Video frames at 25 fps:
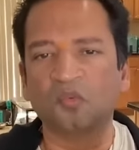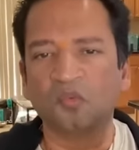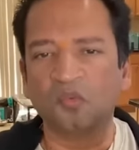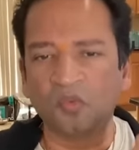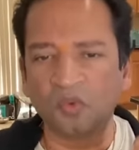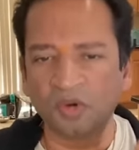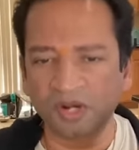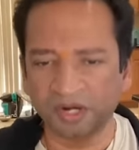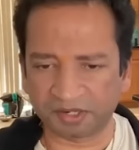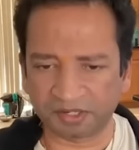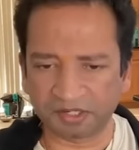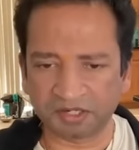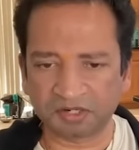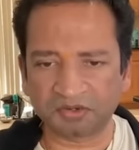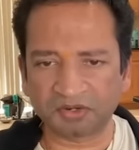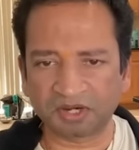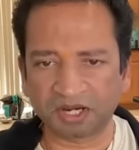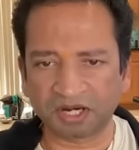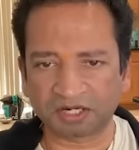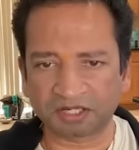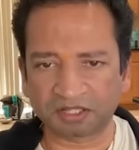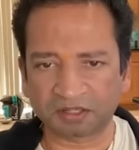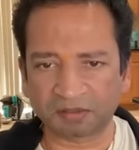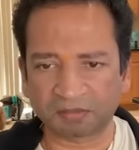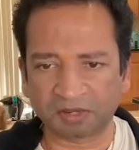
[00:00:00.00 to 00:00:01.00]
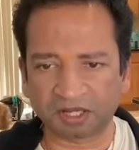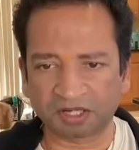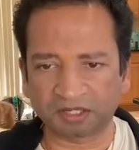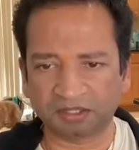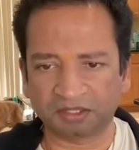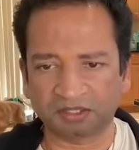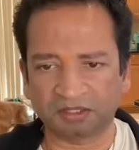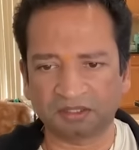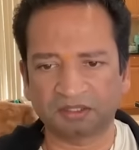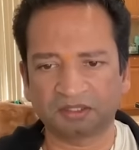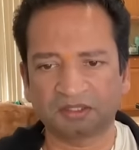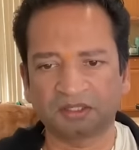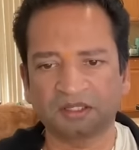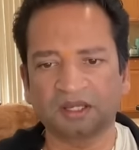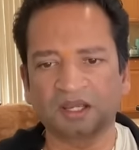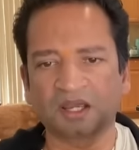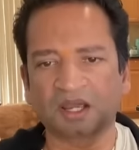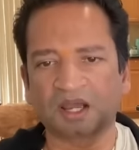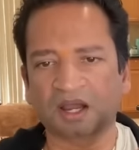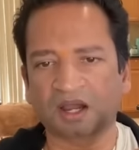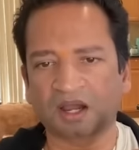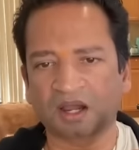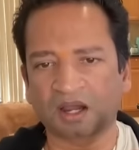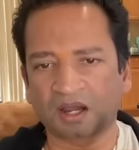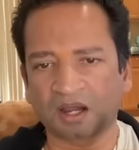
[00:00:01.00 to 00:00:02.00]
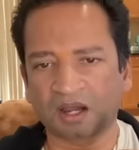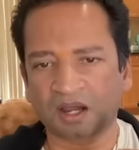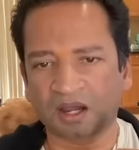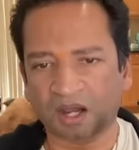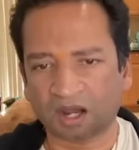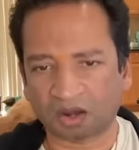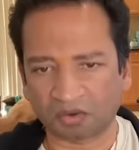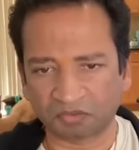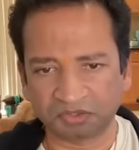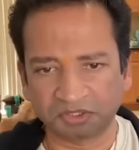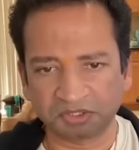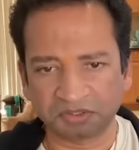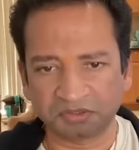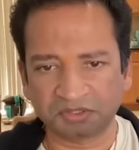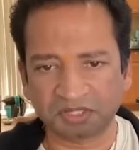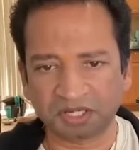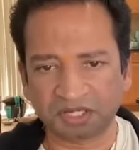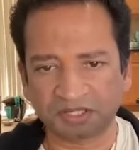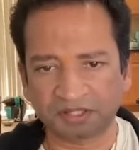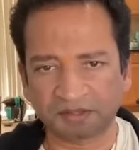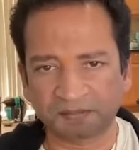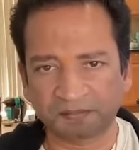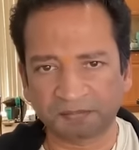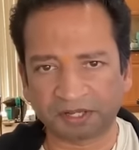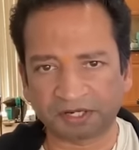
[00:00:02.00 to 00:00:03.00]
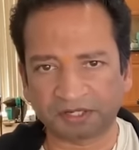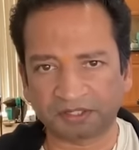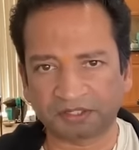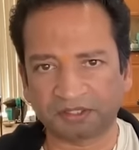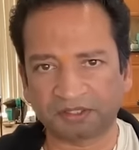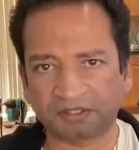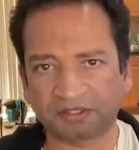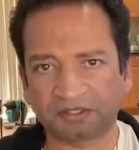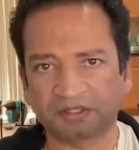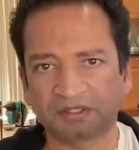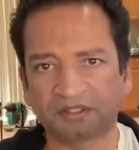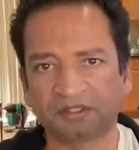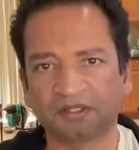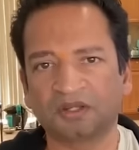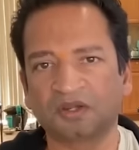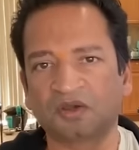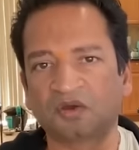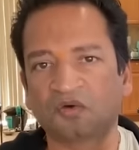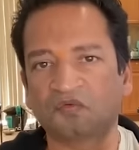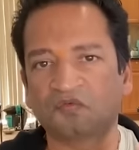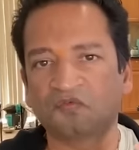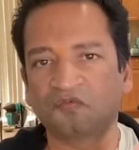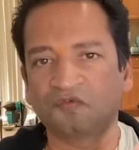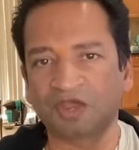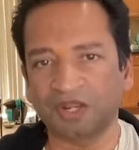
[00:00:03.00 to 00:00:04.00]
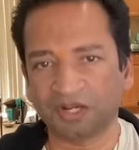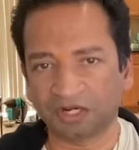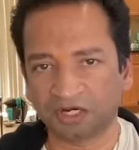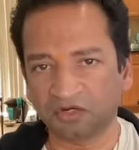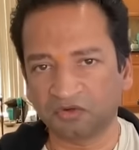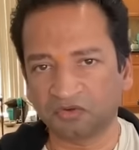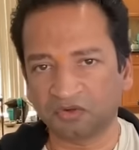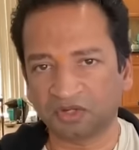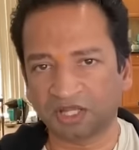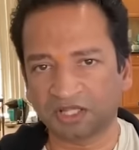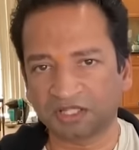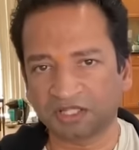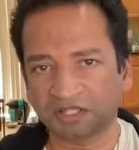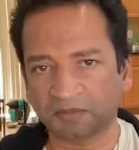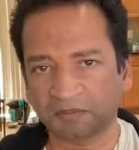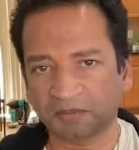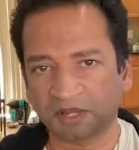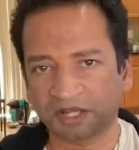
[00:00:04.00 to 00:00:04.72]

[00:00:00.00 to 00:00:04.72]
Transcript: Where did you get the money? How did you get the money? When did you get the